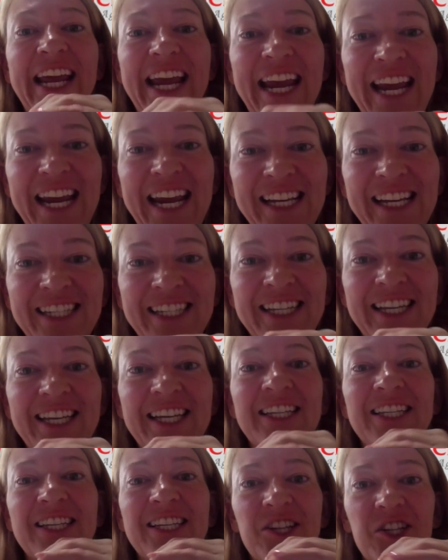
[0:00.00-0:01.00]
easy
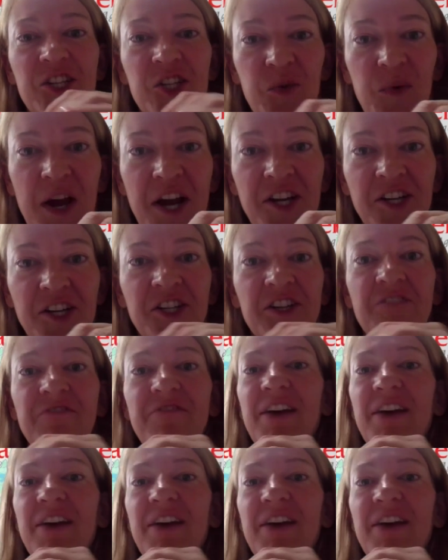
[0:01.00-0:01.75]
situation,